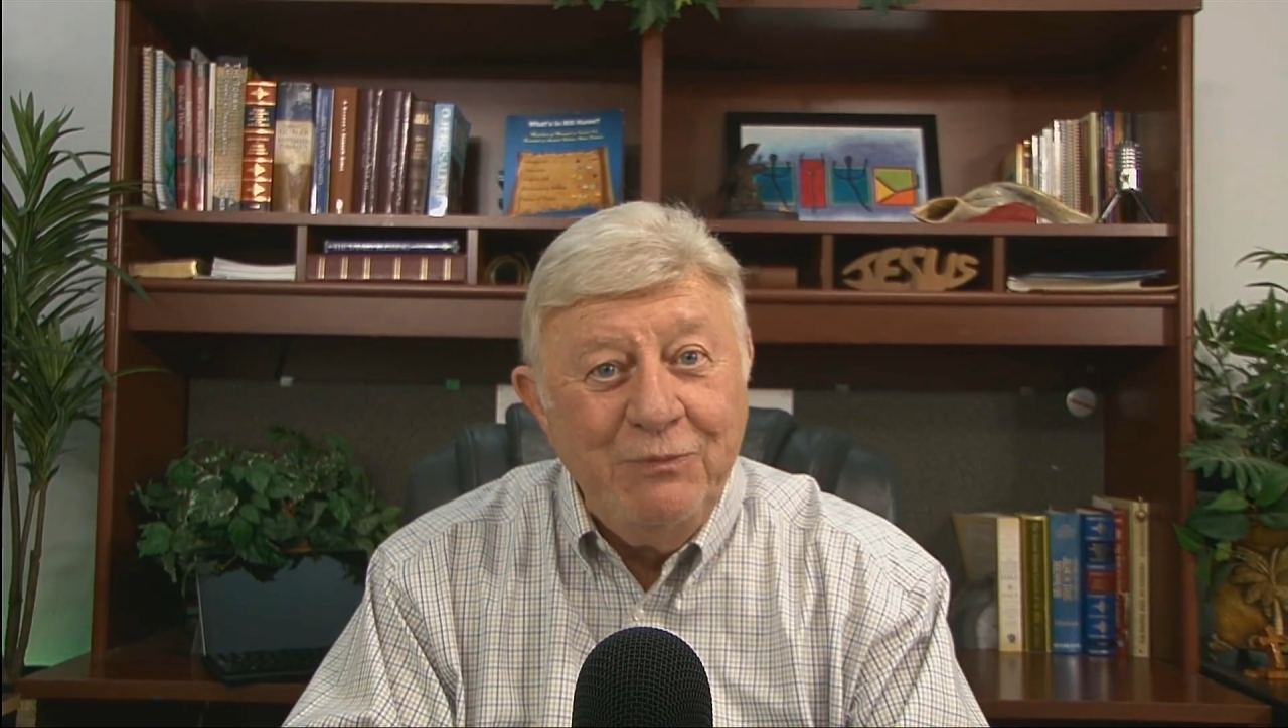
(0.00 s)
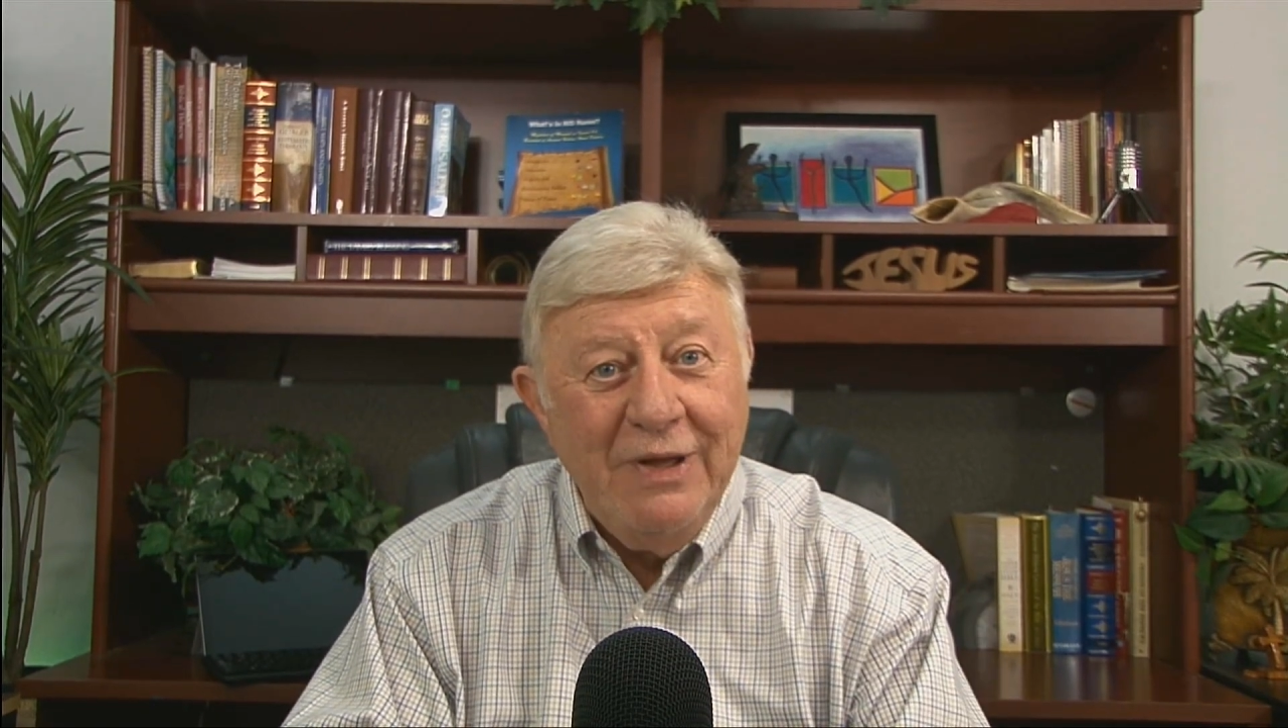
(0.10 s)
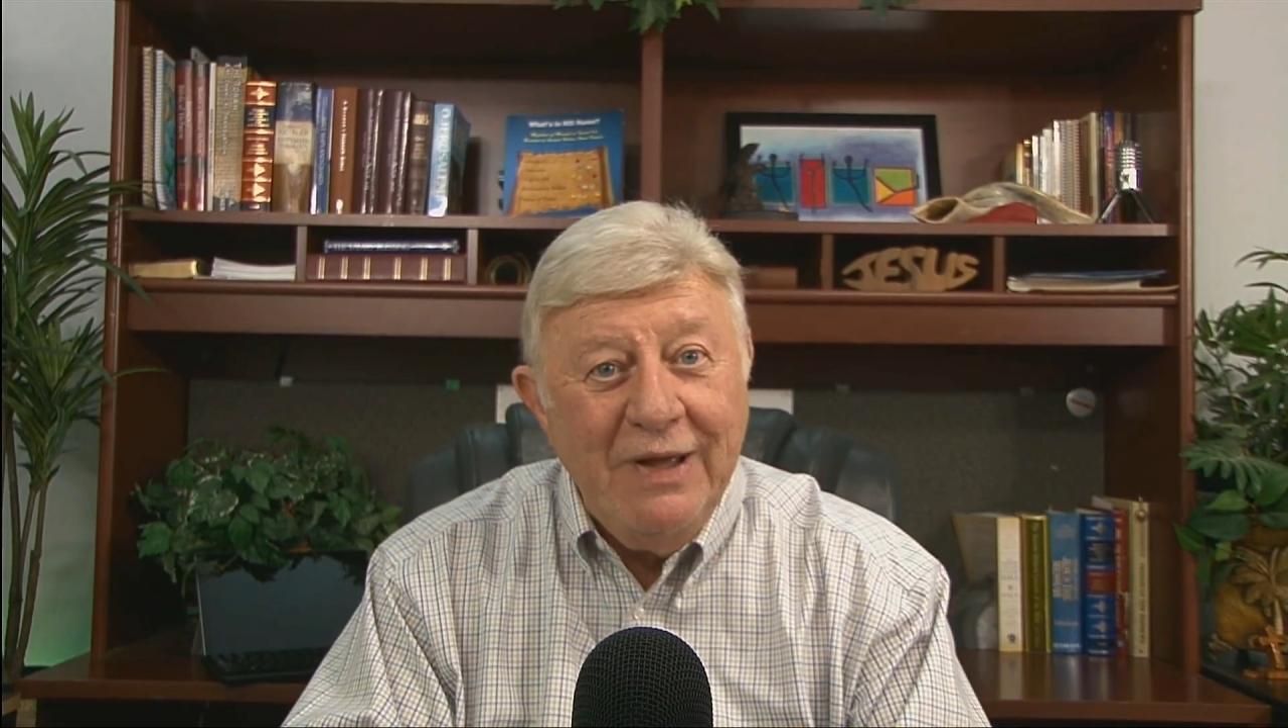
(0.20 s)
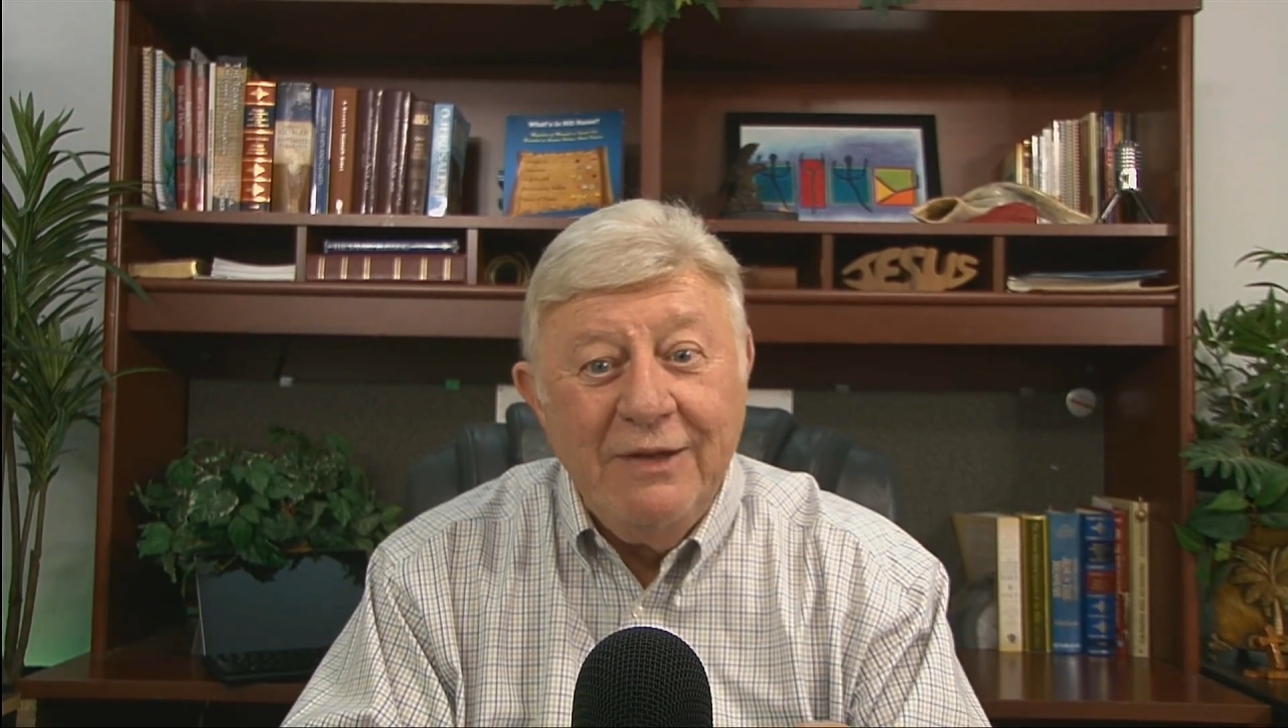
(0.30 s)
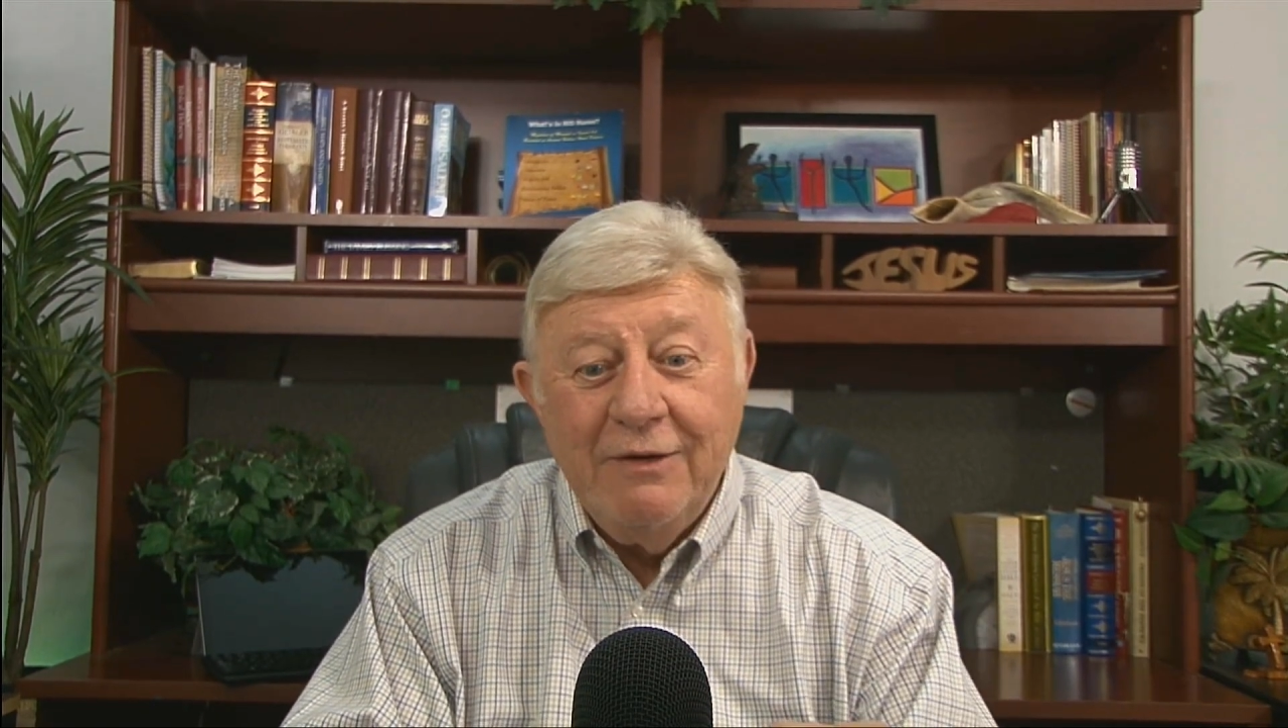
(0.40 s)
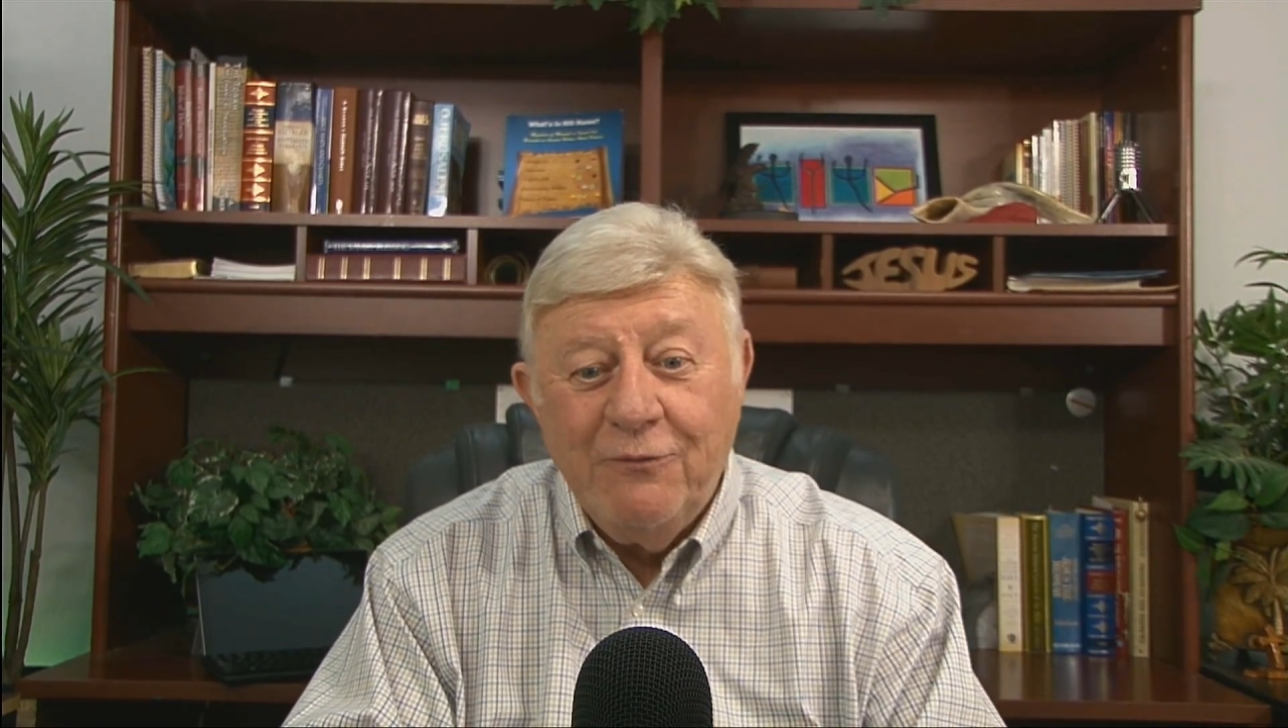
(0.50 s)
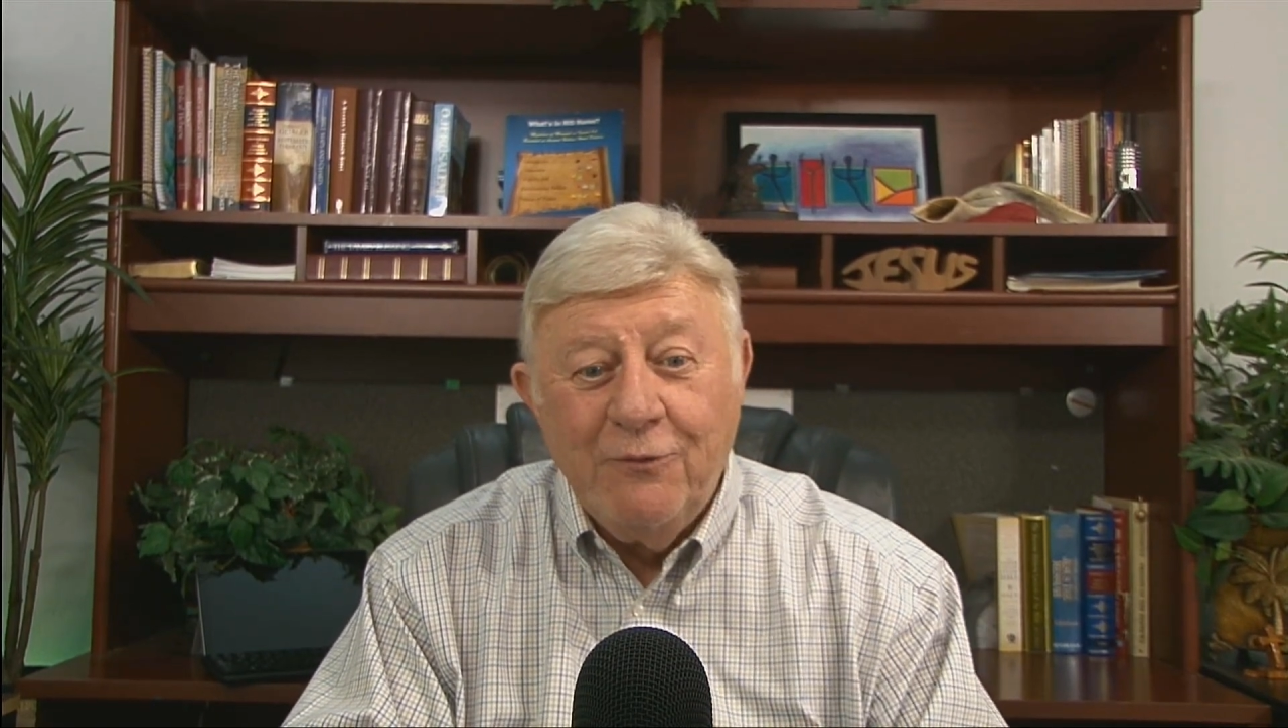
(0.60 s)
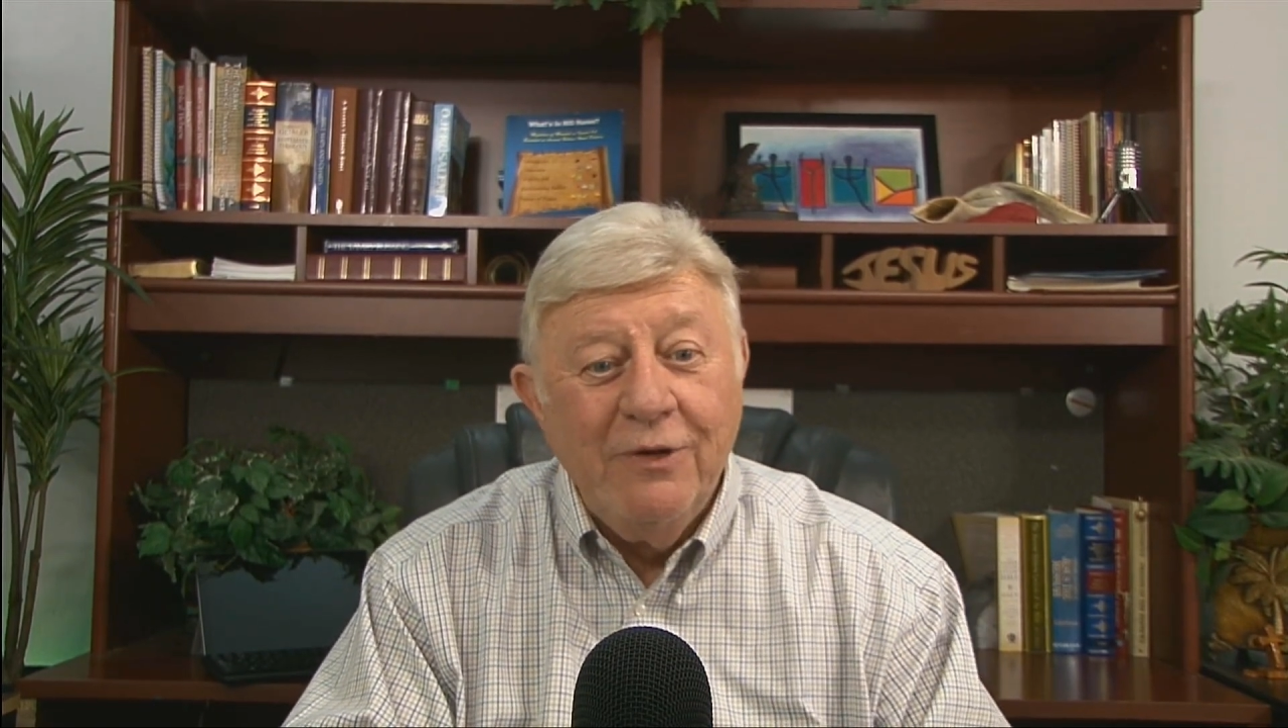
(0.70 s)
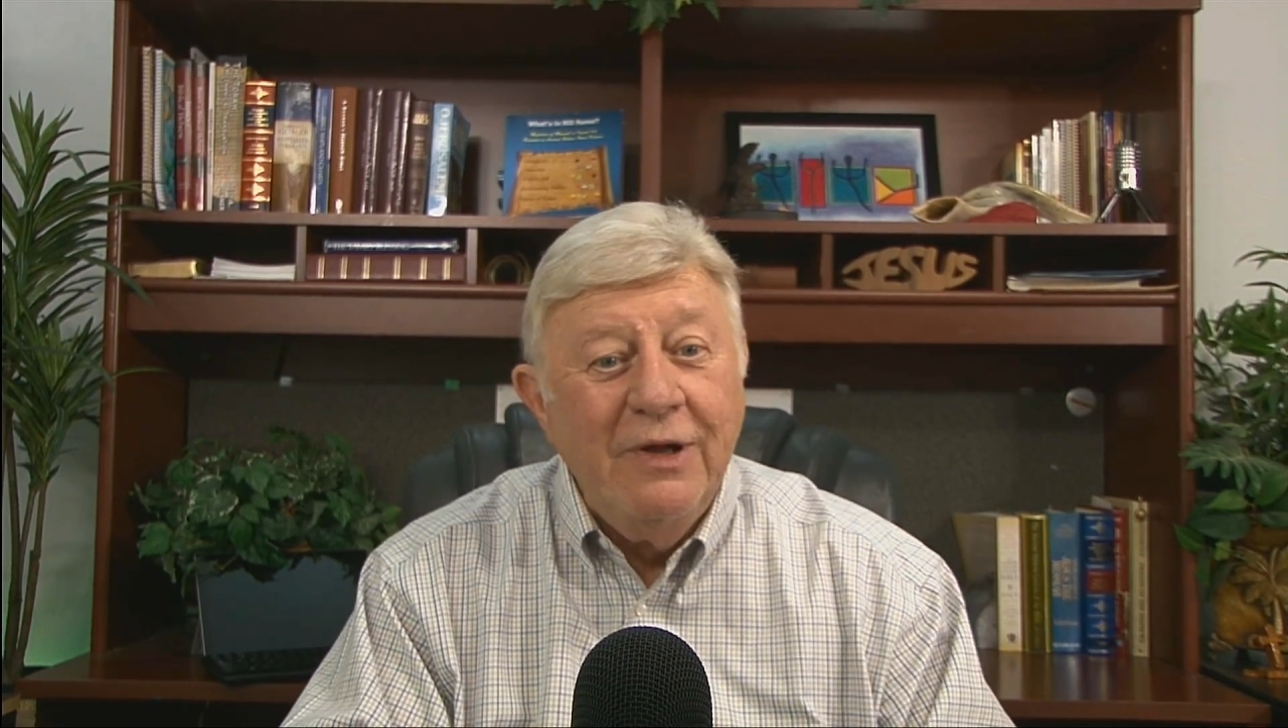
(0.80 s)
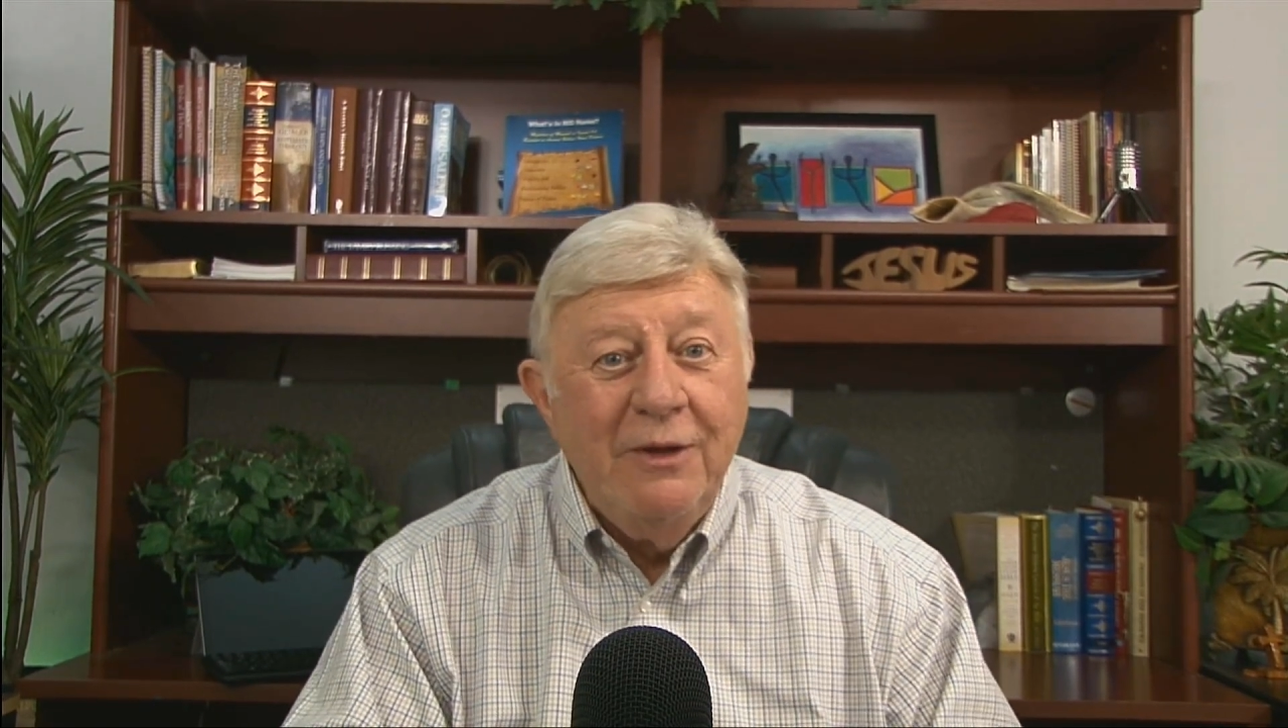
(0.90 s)
And
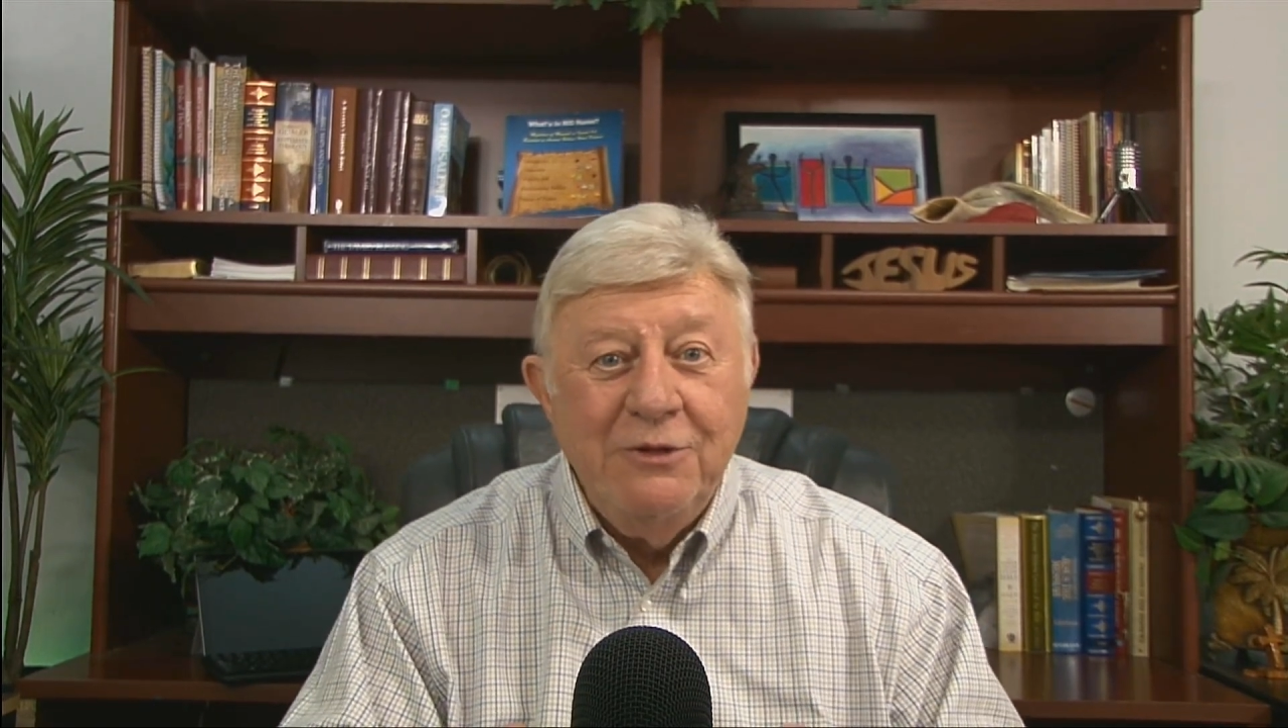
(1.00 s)
therefore,